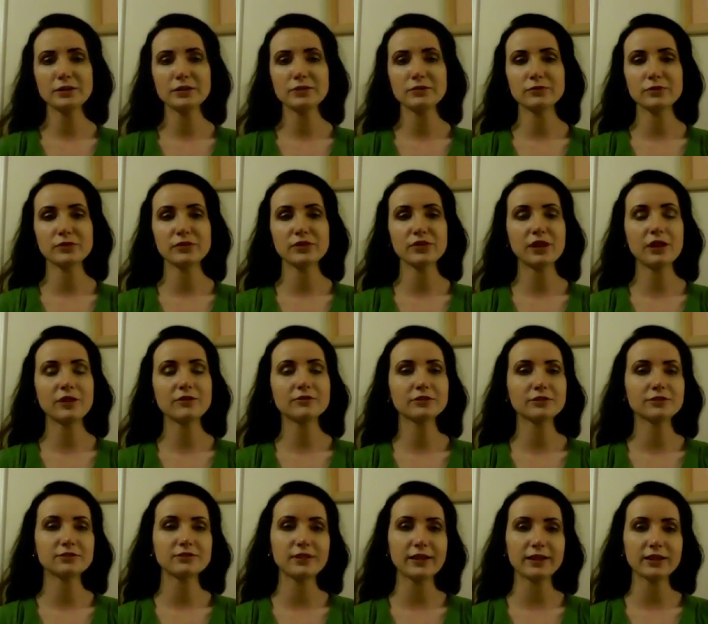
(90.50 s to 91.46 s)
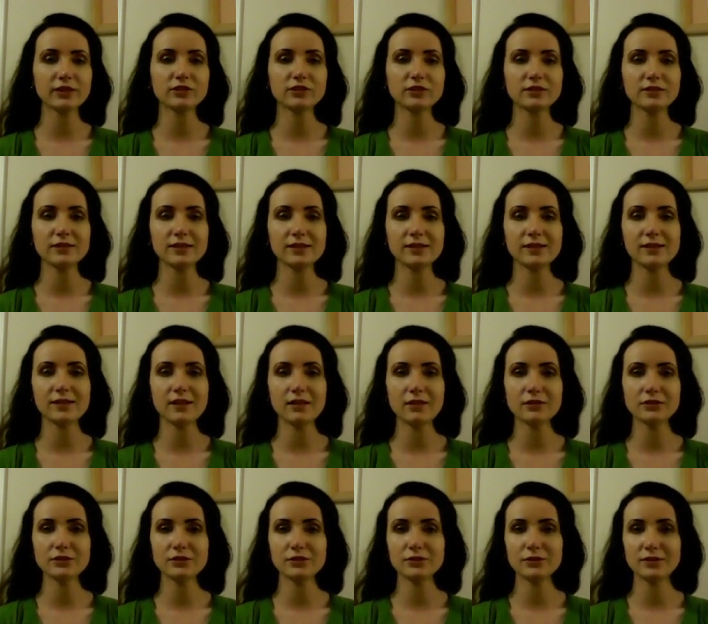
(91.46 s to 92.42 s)
of self-reflection and
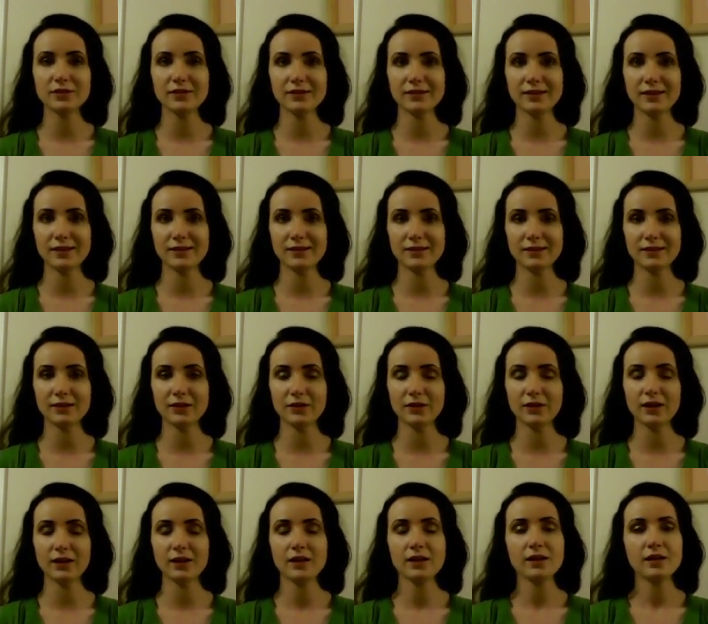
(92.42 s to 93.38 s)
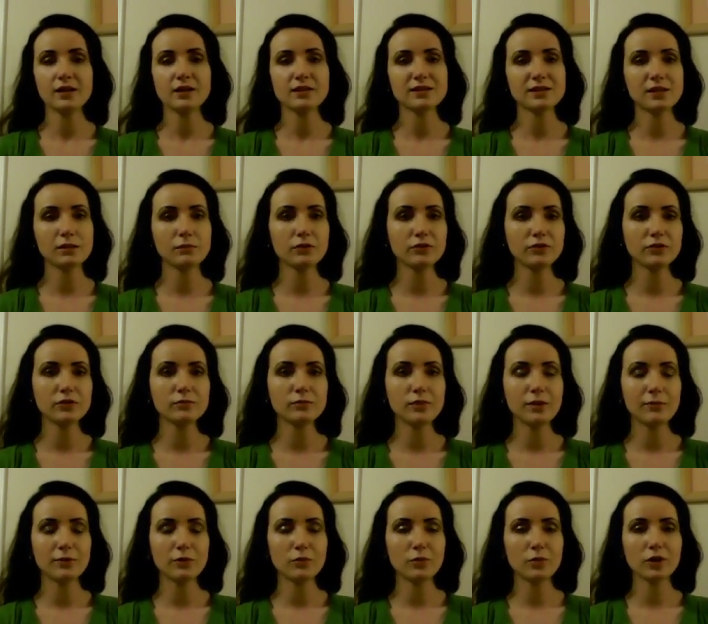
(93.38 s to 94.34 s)
solitude is necessary. Some of you
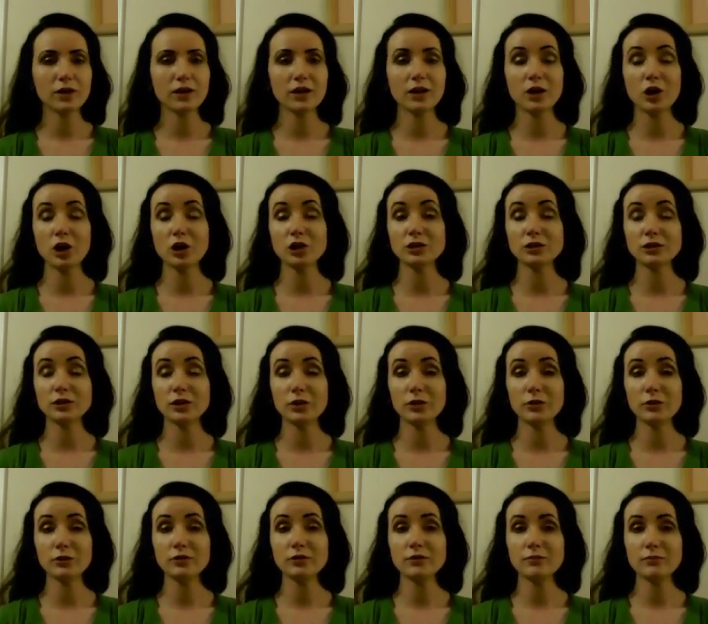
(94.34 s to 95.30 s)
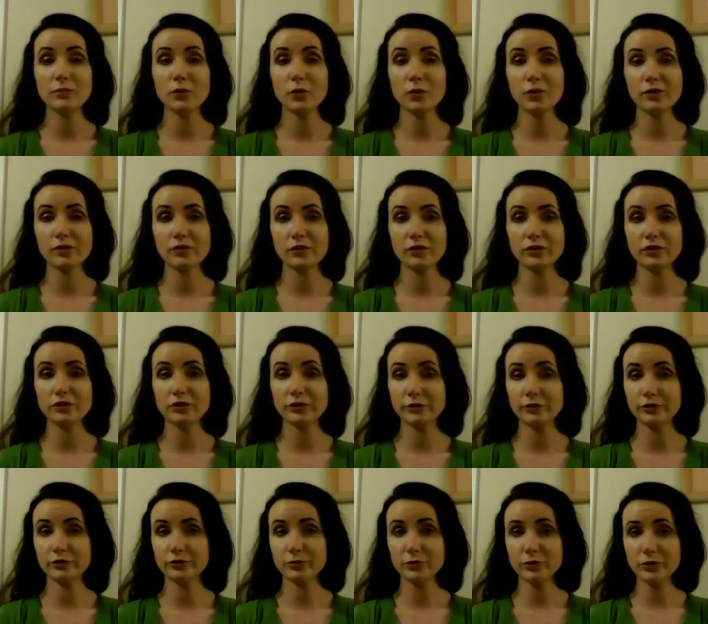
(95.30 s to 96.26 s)
may be working alone more than
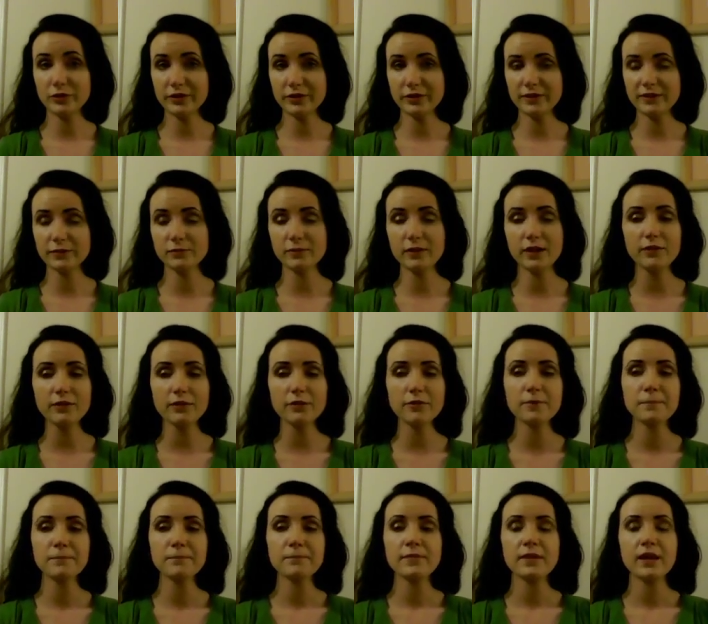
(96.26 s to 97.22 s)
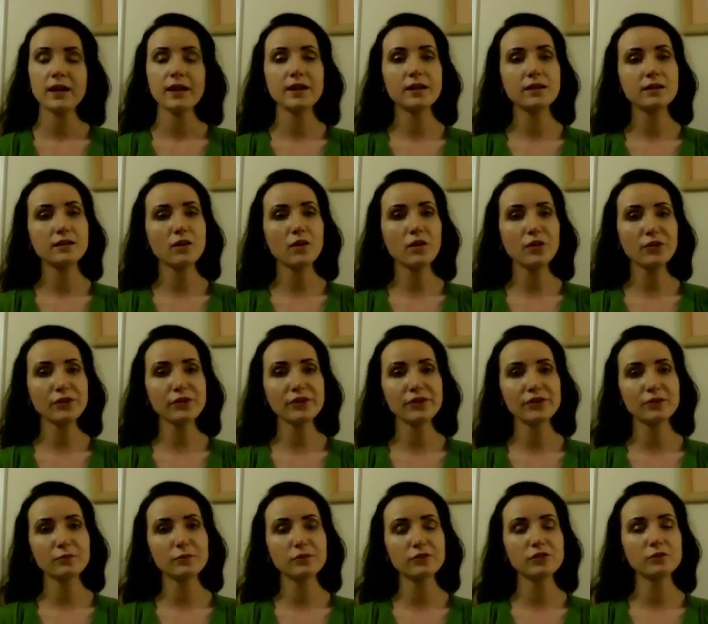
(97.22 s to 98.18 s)
usual this month. And also
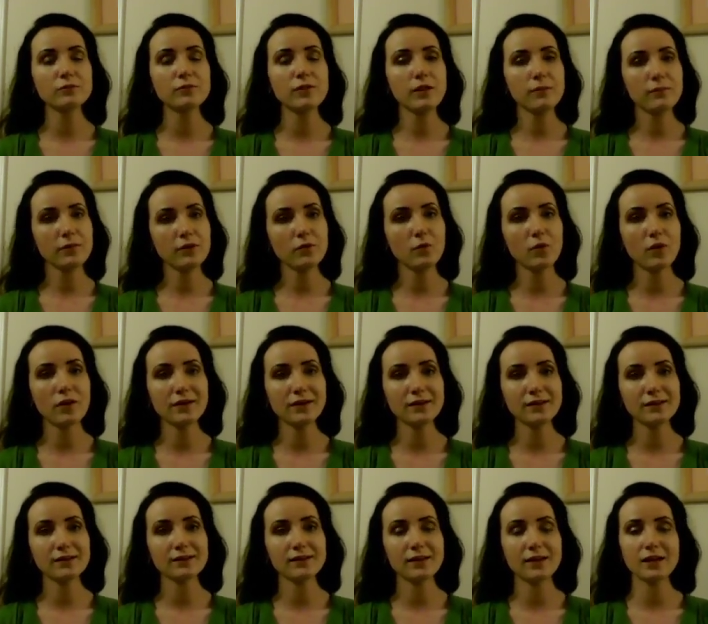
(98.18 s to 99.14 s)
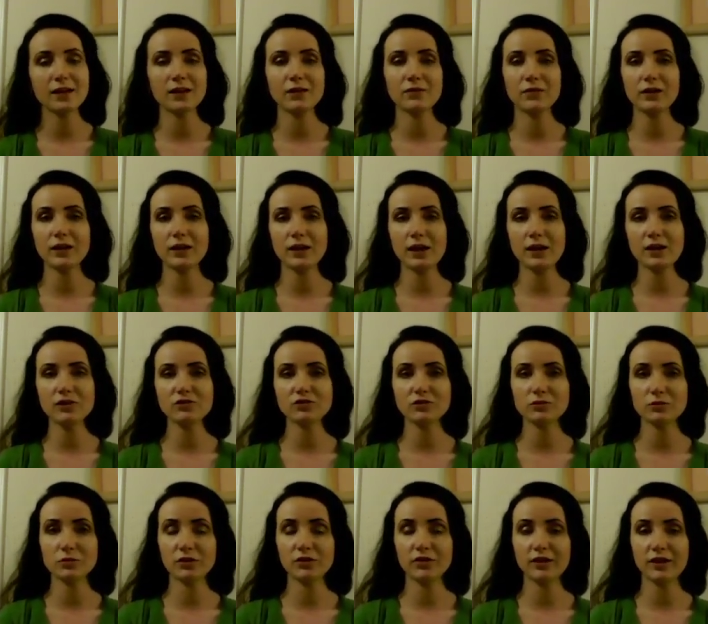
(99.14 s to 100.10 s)
some of you may be wanting to take a
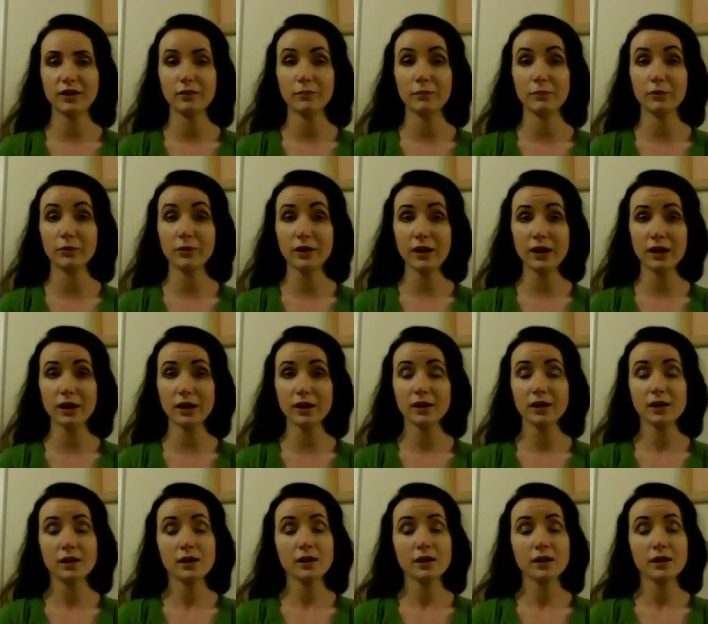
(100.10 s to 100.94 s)
vacation or take a break,